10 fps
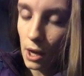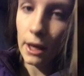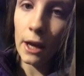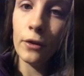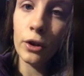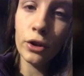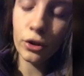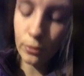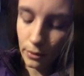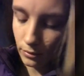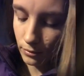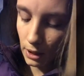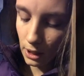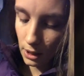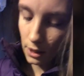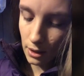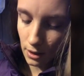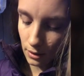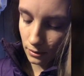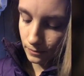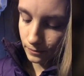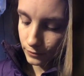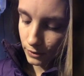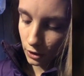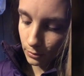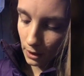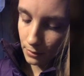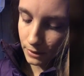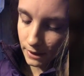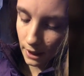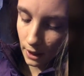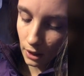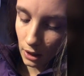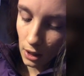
gave her to me um, to babysit